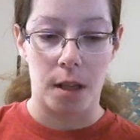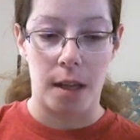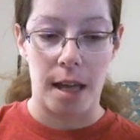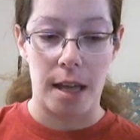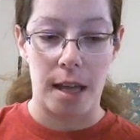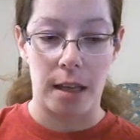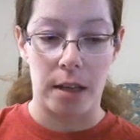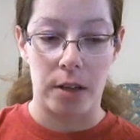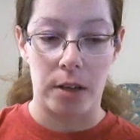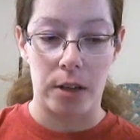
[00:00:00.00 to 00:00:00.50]

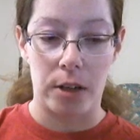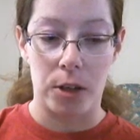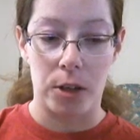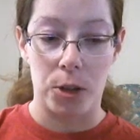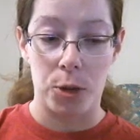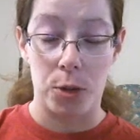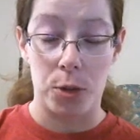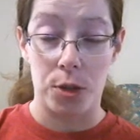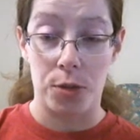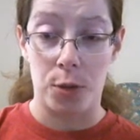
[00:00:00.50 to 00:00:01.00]
cat
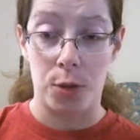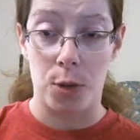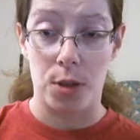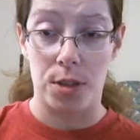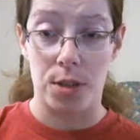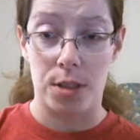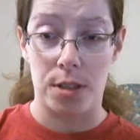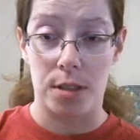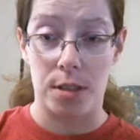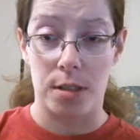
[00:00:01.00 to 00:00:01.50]
carriers, which of
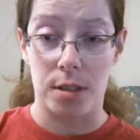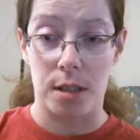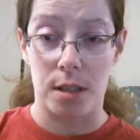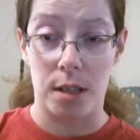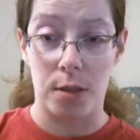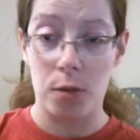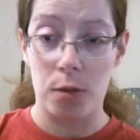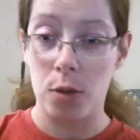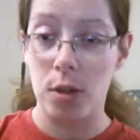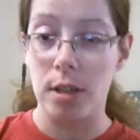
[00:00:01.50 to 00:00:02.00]
course
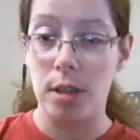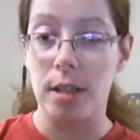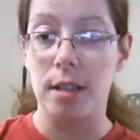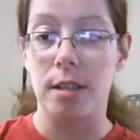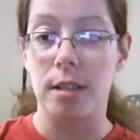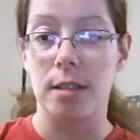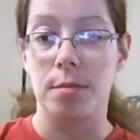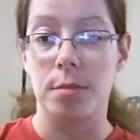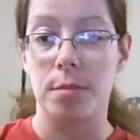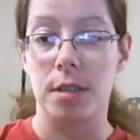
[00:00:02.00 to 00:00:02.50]
they avoid
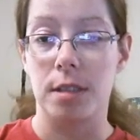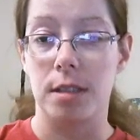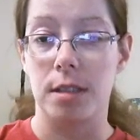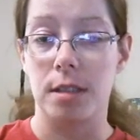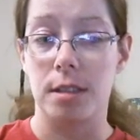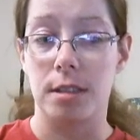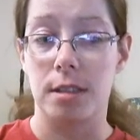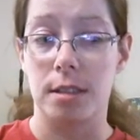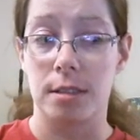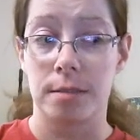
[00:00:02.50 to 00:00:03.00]

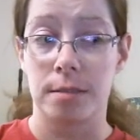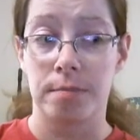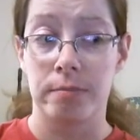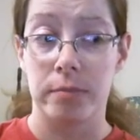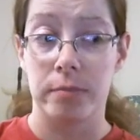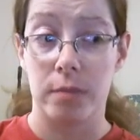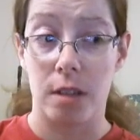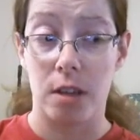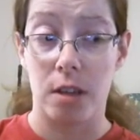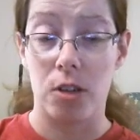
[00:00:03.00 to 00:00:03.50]
because
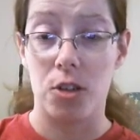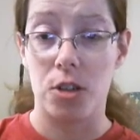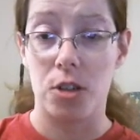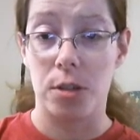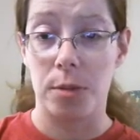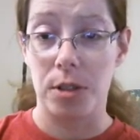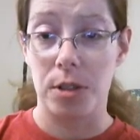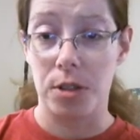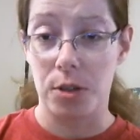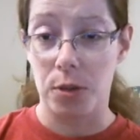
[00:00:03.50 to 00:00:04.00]
it usually
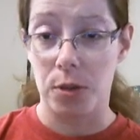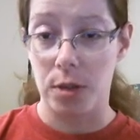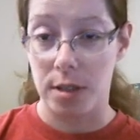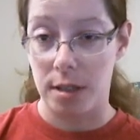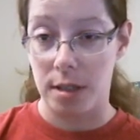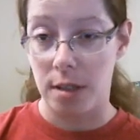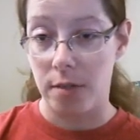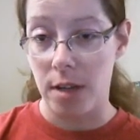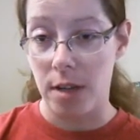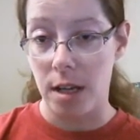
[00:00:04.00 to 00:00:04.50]
means they're going
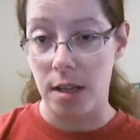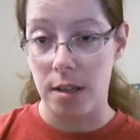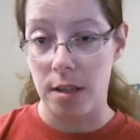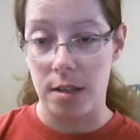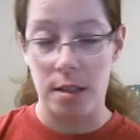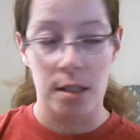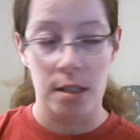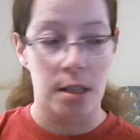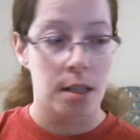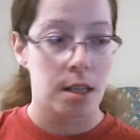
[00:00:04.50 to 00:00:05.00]
to the
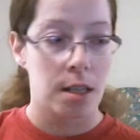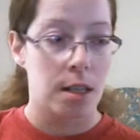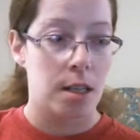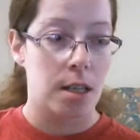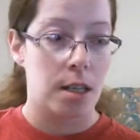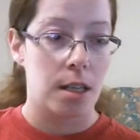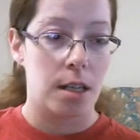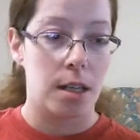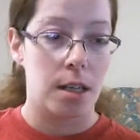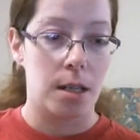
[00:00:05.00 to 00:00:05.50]
vets.
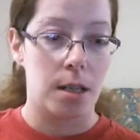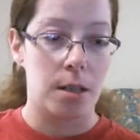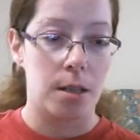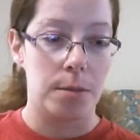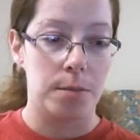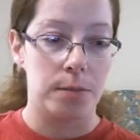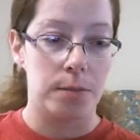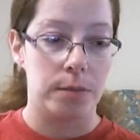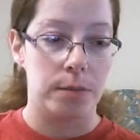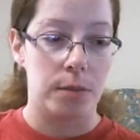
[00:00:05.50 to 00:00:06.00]

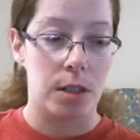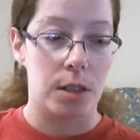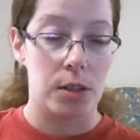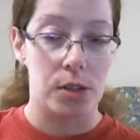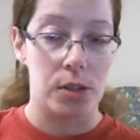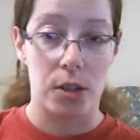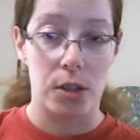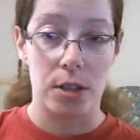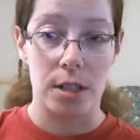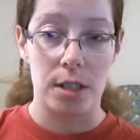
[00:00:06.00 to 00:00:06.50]

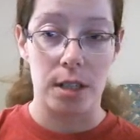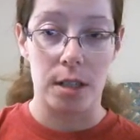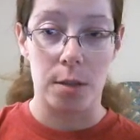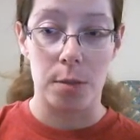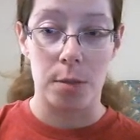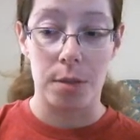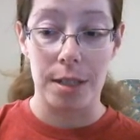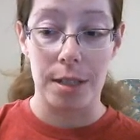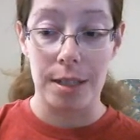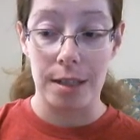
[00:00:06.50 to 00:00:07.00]
It's hard to get
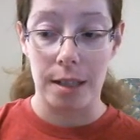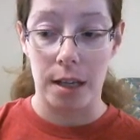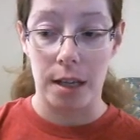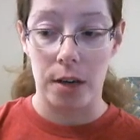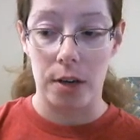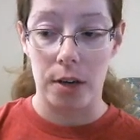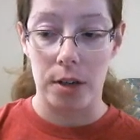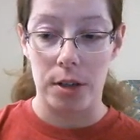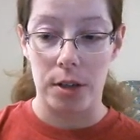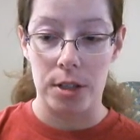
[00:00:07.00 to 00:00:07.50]
them in the
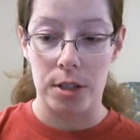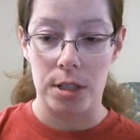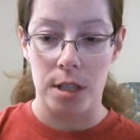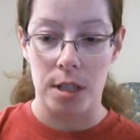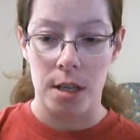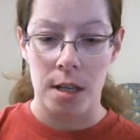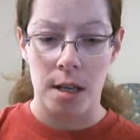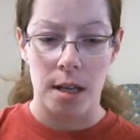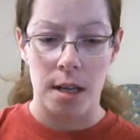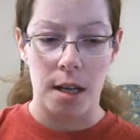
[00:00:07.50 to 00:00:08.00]
carriers.
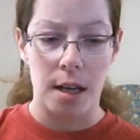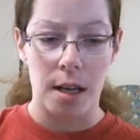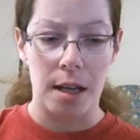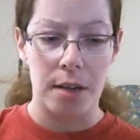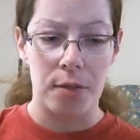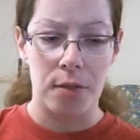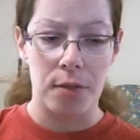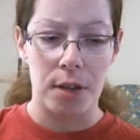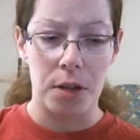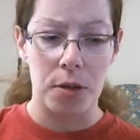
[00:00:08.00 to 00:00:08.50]
I
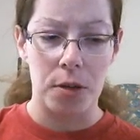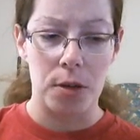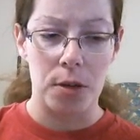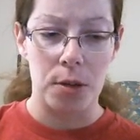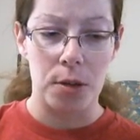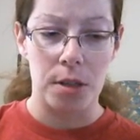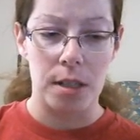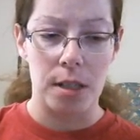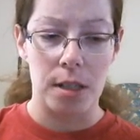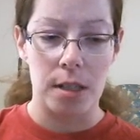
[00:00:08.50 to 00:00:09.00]
have found
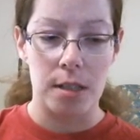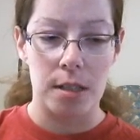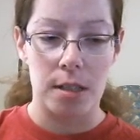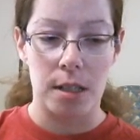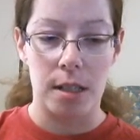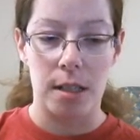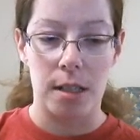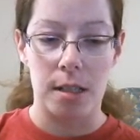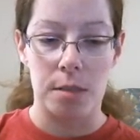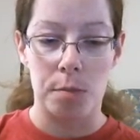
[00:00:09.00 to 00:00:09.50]
Odin and
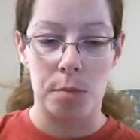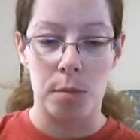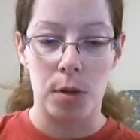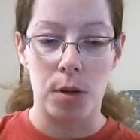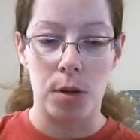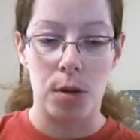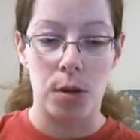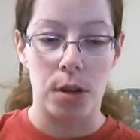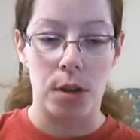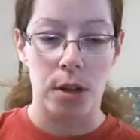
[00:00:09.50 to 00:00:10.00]
Titus
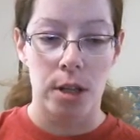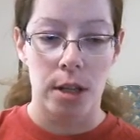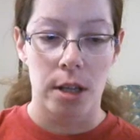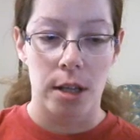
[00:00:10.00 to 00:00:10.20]
both